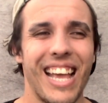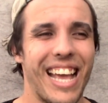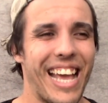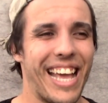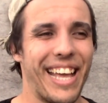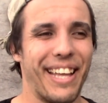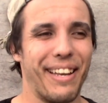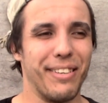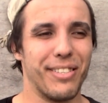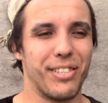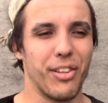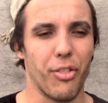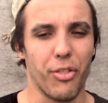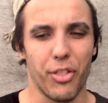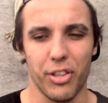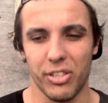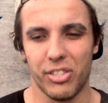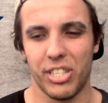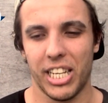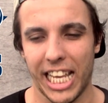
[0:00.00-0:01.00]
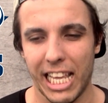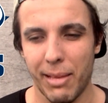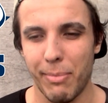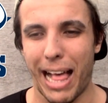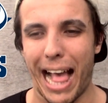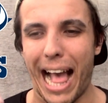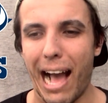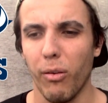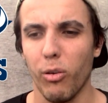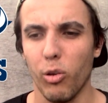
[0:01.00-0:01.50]
and the team
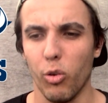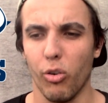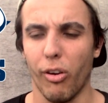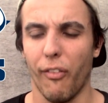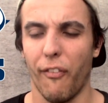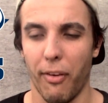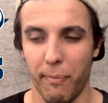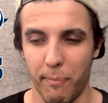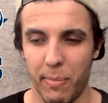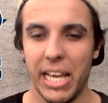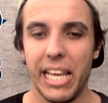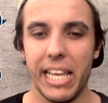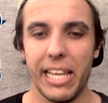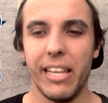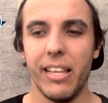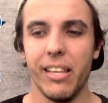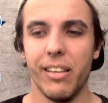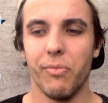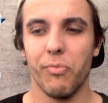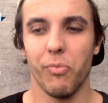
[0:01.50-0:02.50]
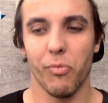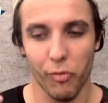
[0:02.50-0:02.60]
outlook for me